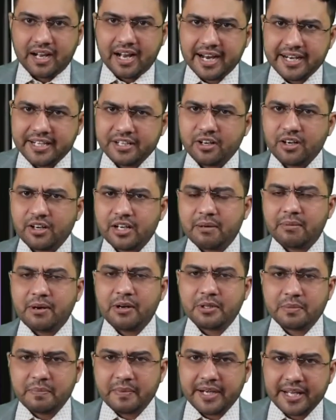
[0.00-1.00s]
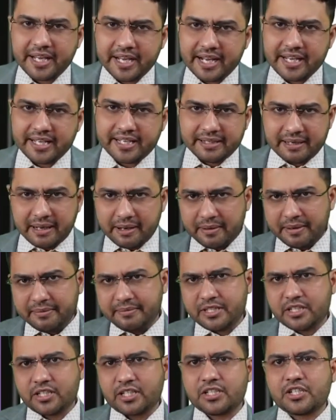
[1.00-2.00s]
I talk about PDI, I have
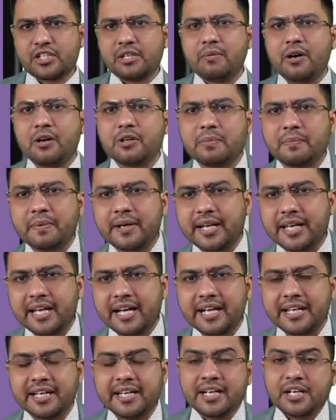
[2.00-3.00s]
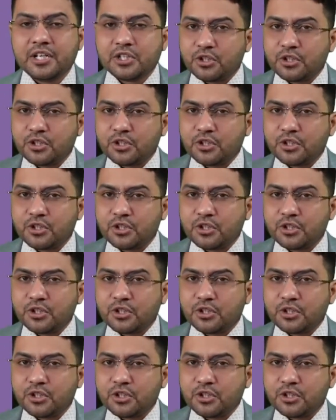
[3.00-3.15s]
discussed about PDI.